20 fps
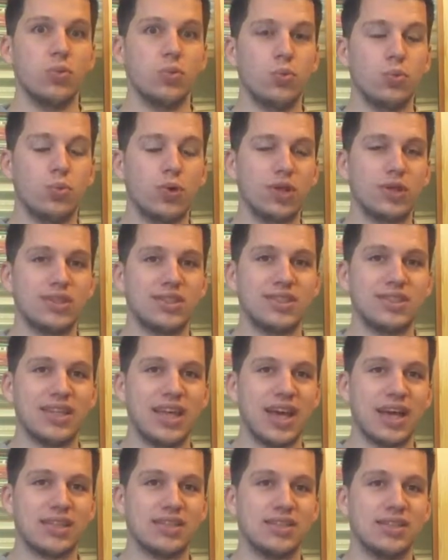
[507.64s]
what's
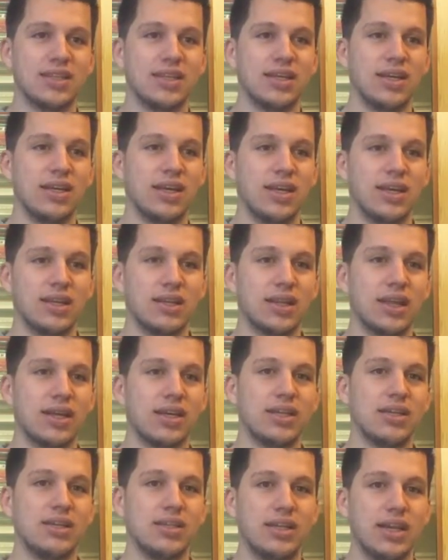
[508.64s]
next? Like,
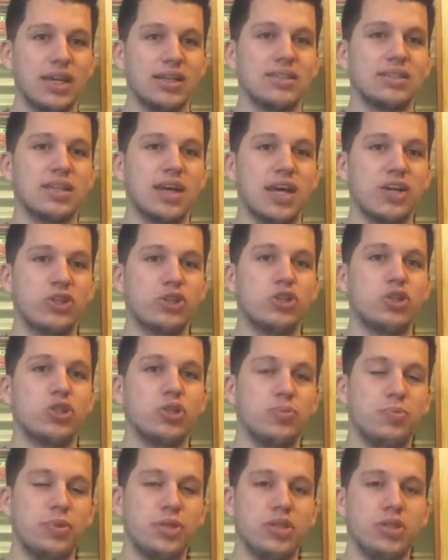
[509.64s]
yes, I
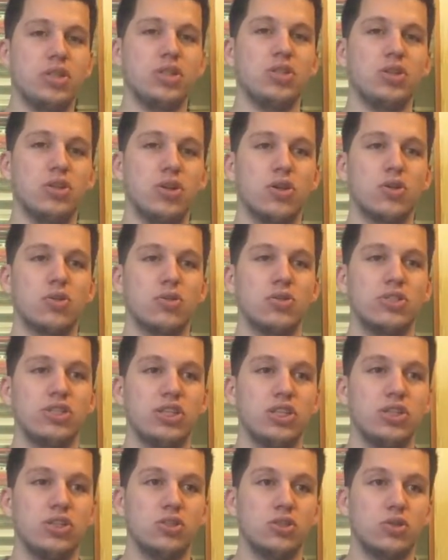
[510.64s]
should be,
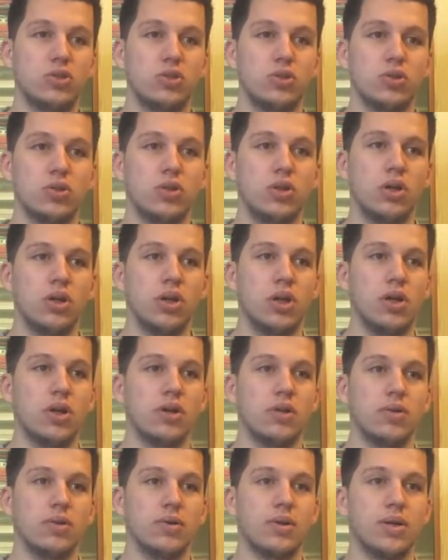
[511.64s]
continuing to
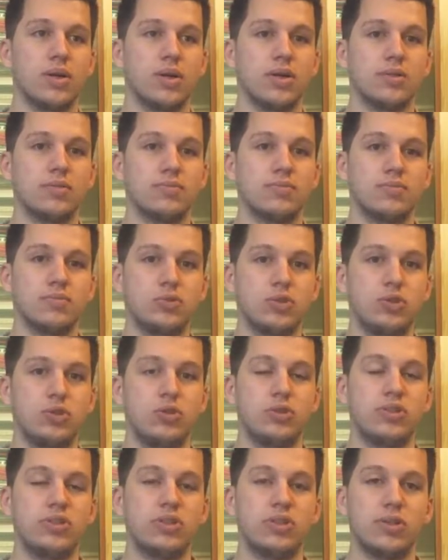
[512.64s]

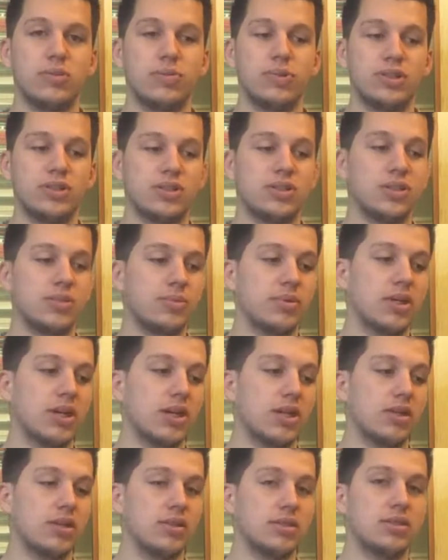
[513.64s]
do Serbian
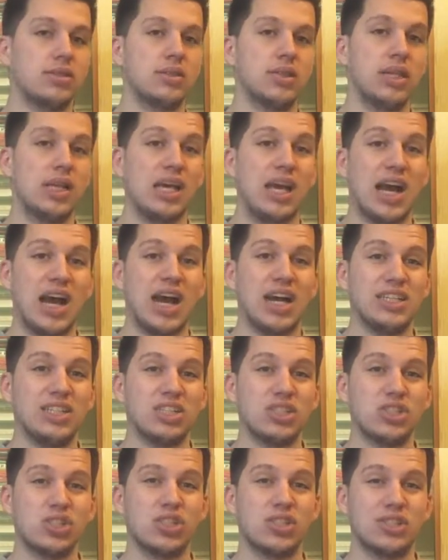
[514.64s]
subtitles. I
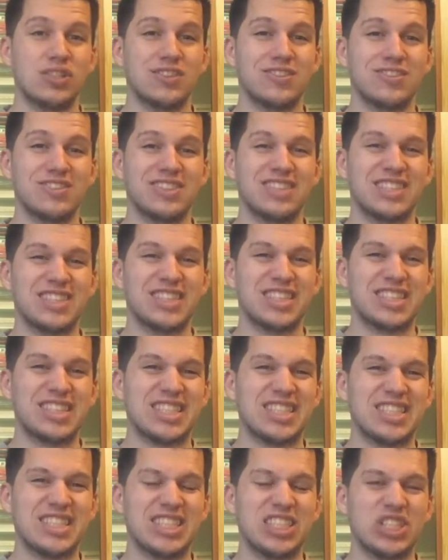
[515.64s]
just
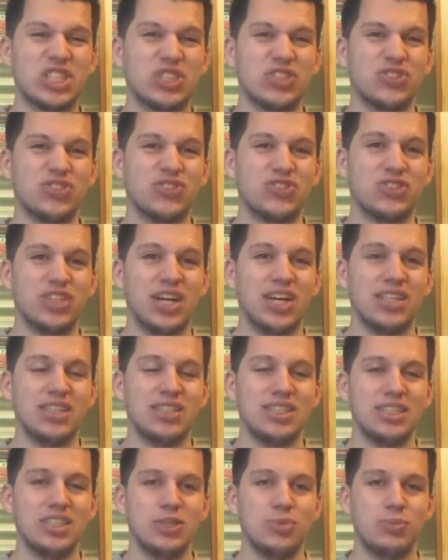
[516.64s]
don't find
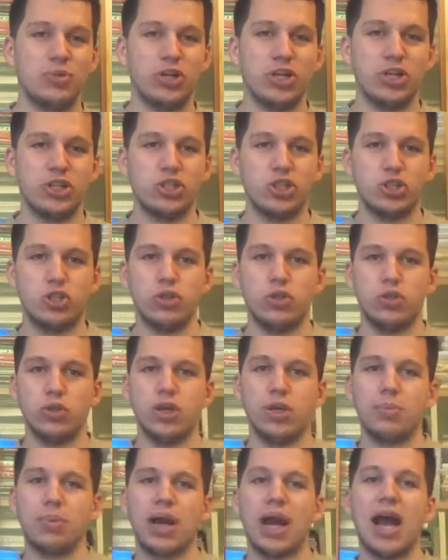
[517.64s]
the inspiration to do
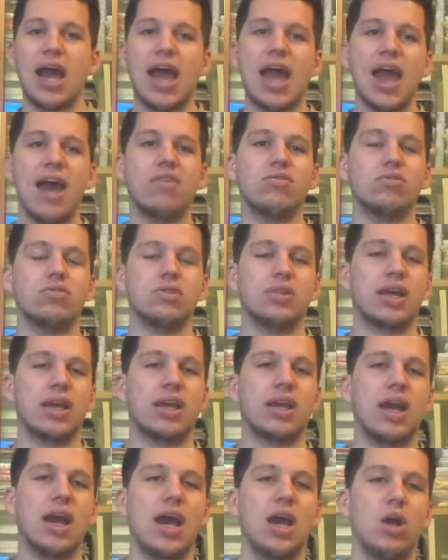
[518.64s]
it, but I have to. Like,
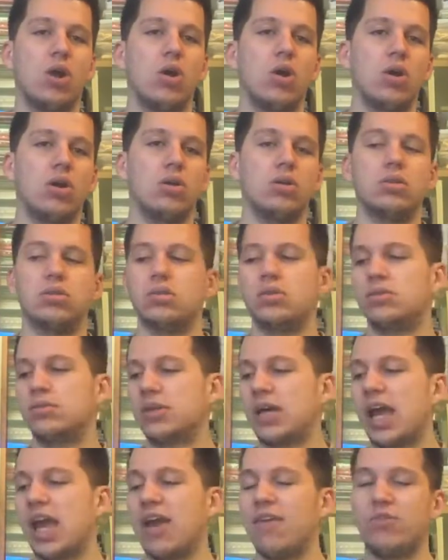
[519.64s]
I
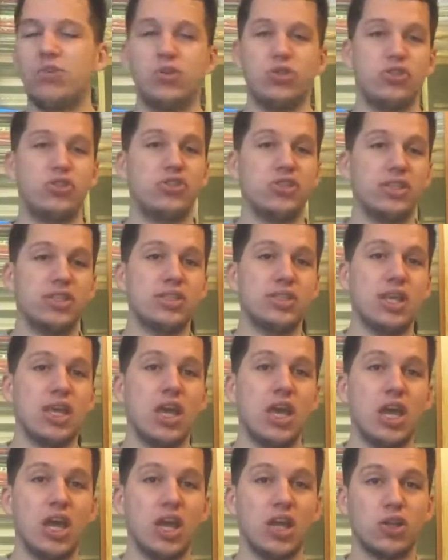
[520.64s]
have to just
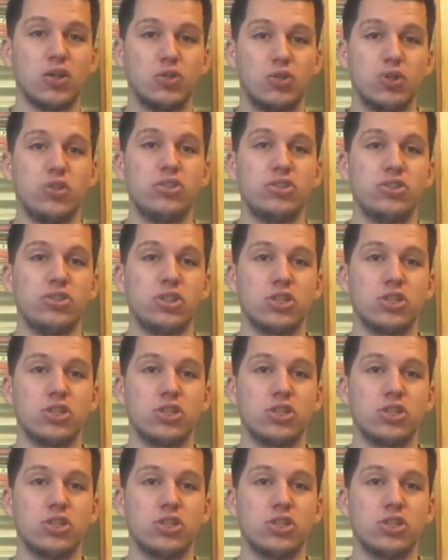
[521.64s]
a good